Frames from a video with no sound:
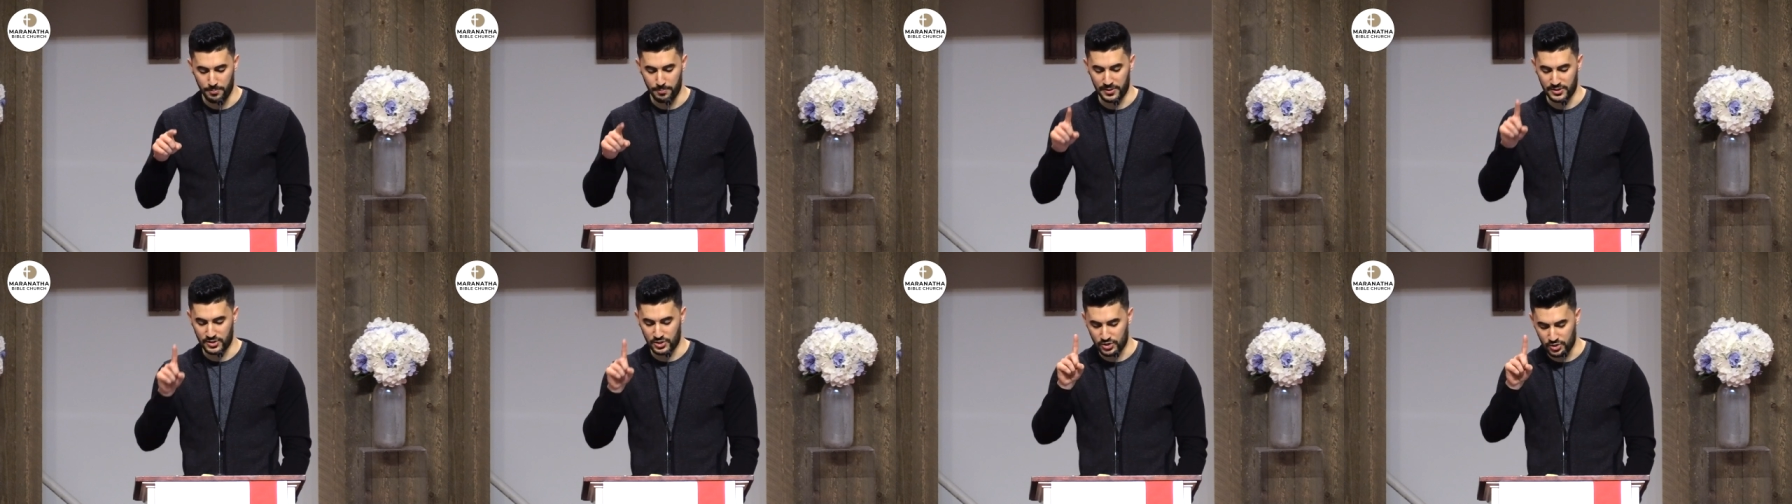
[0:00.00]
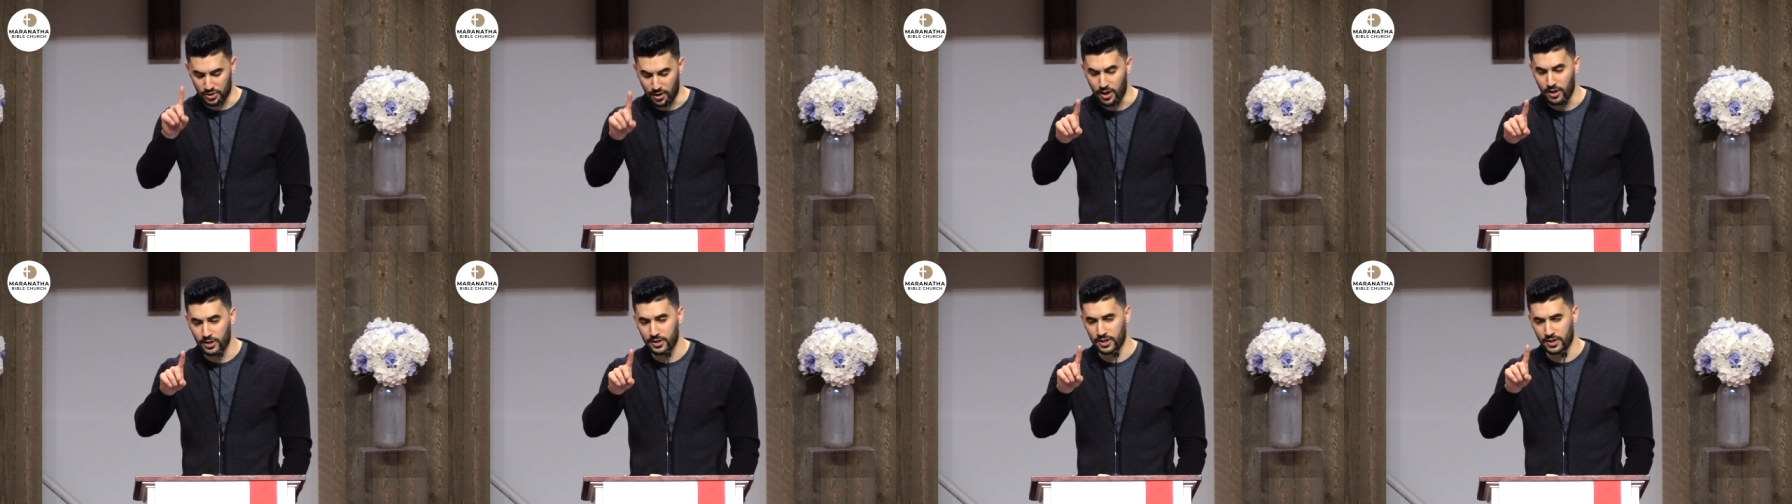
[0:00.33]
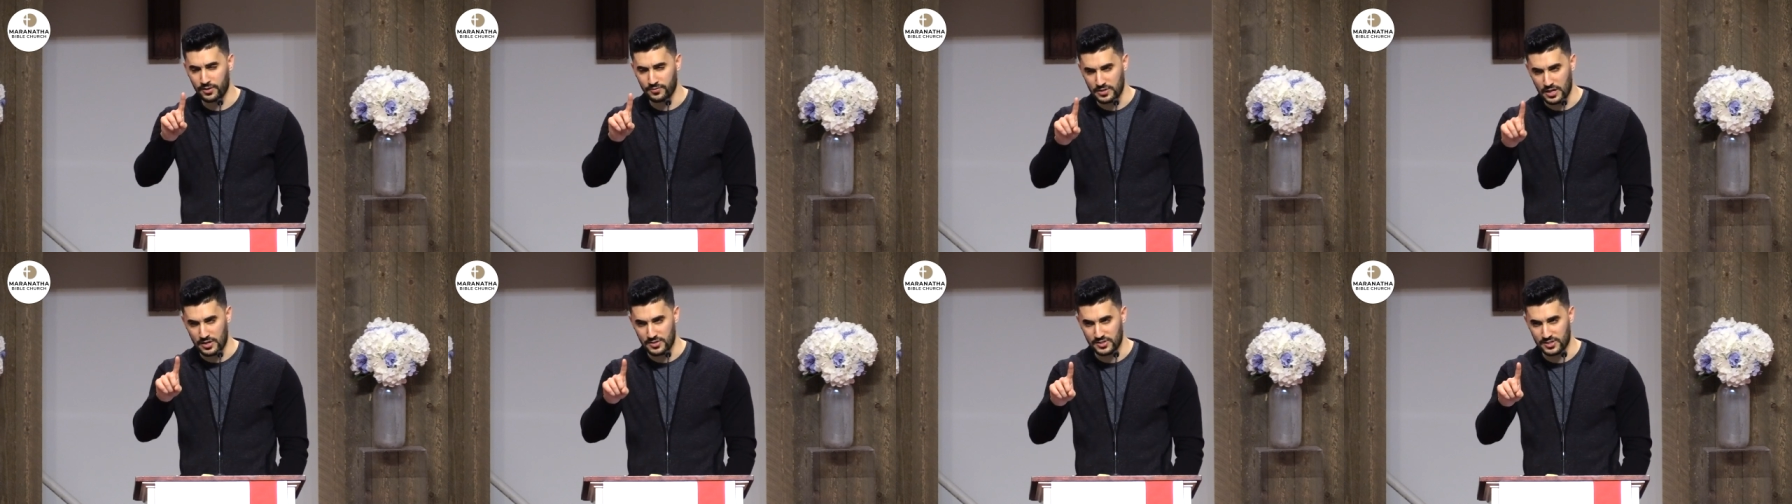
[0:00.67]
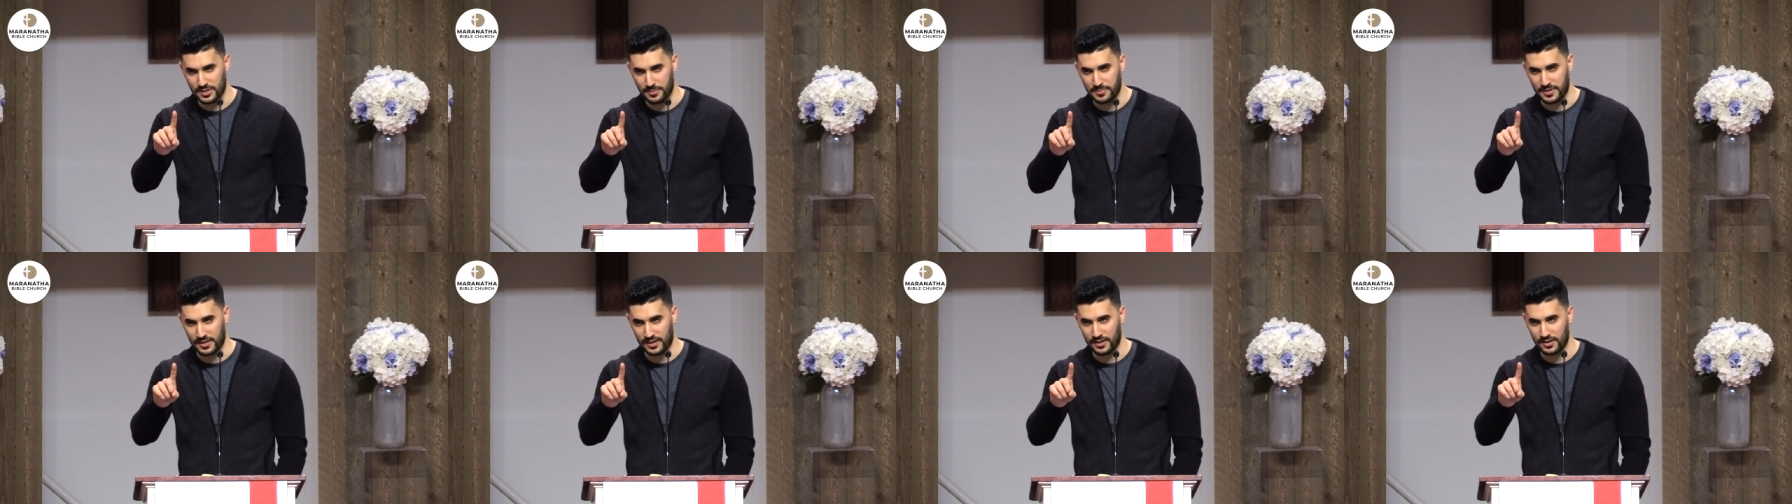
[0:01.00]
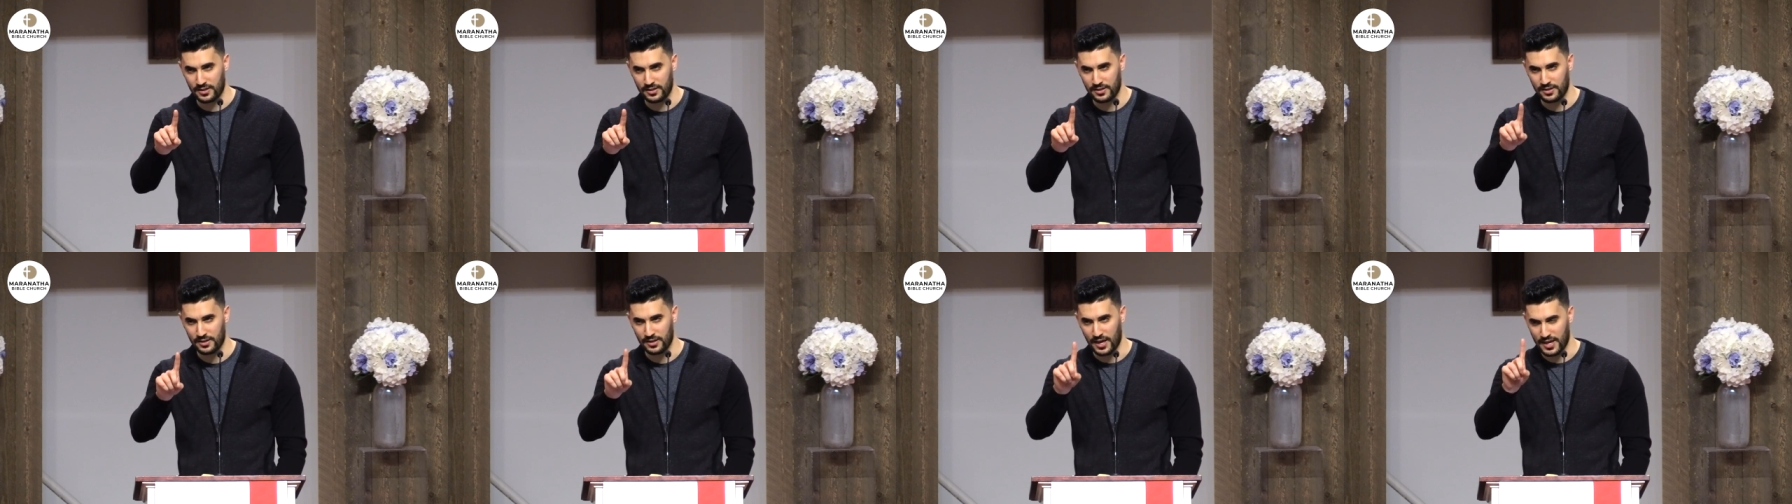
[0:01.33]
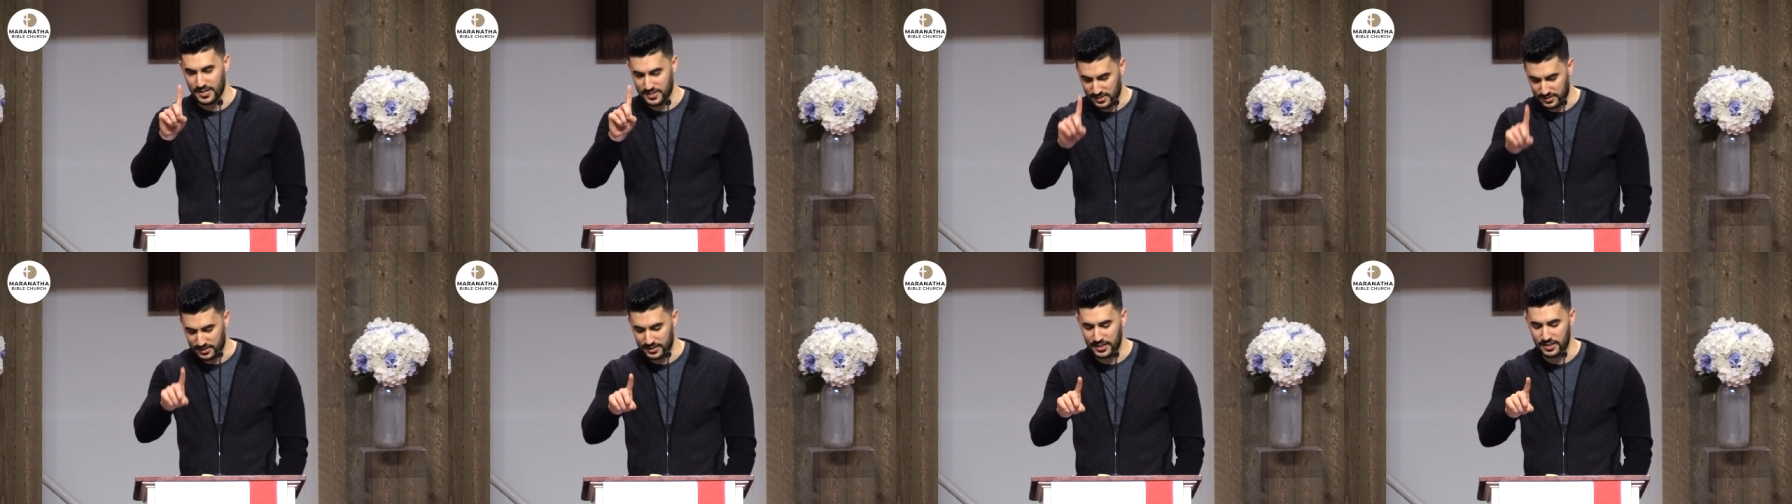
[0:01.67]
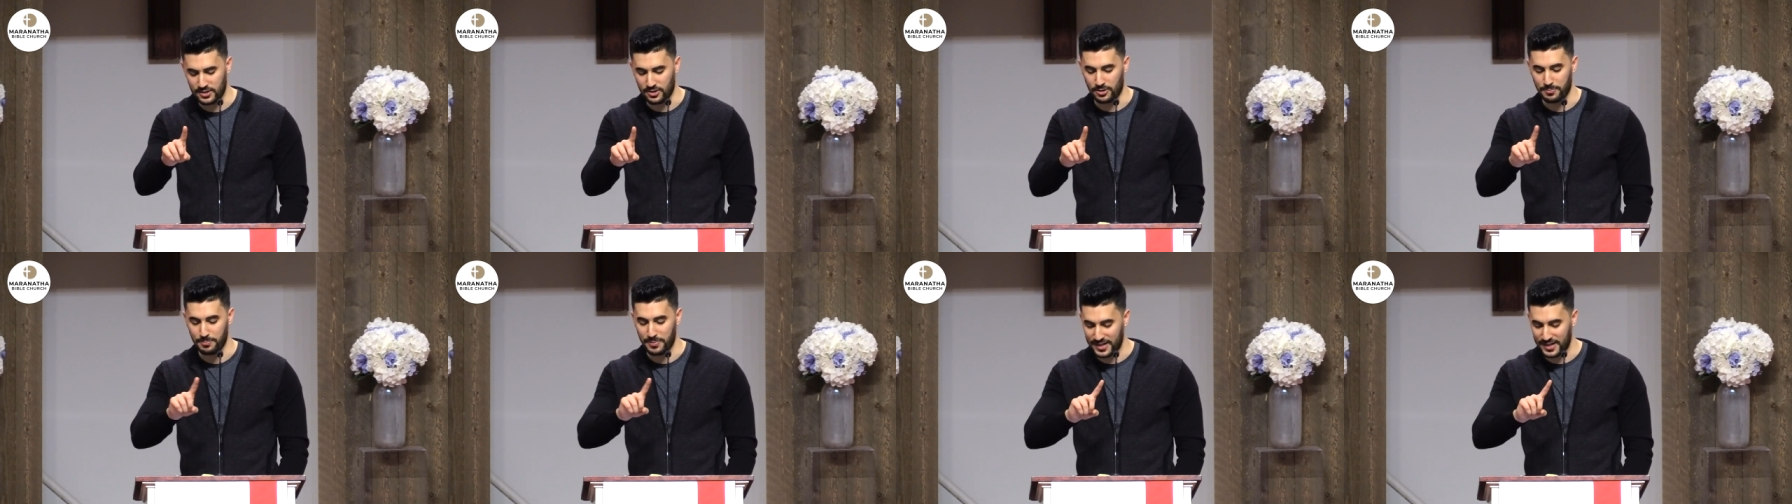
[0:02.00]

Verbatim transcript: but Saul could have done something as a leader,